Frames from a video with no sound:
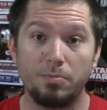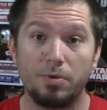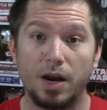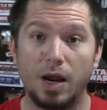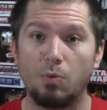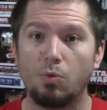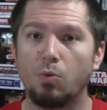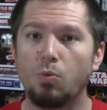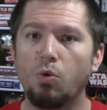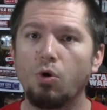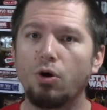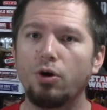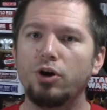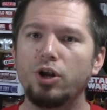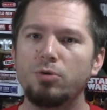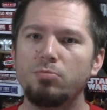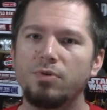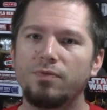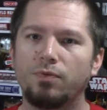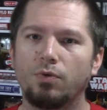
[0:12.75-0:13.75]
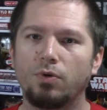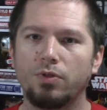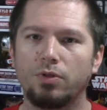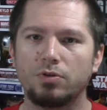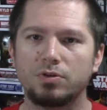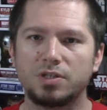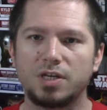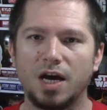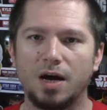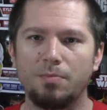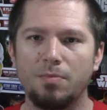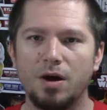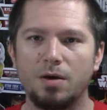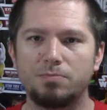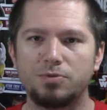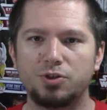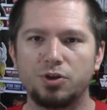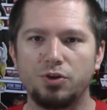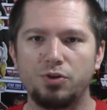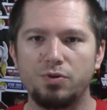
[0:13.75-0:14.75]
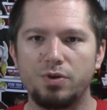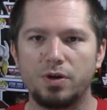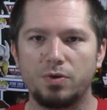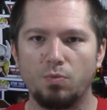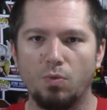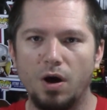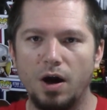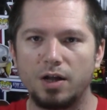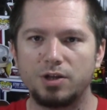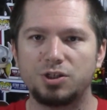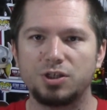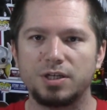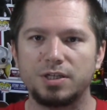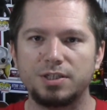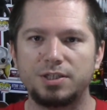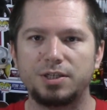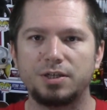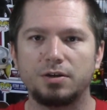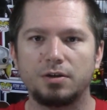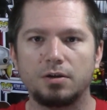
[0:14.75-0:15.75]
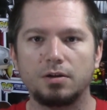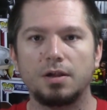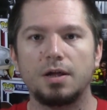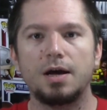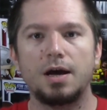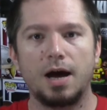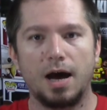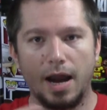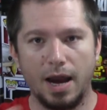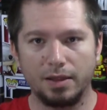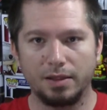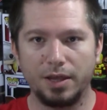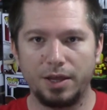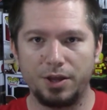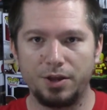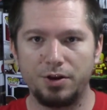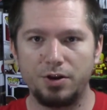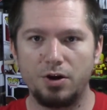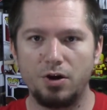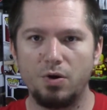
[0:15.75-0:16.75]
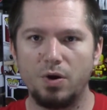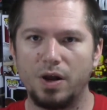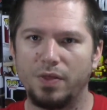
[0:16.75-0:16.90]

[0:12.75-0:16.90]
but I will warn you before those come up so you can watch until I let you know,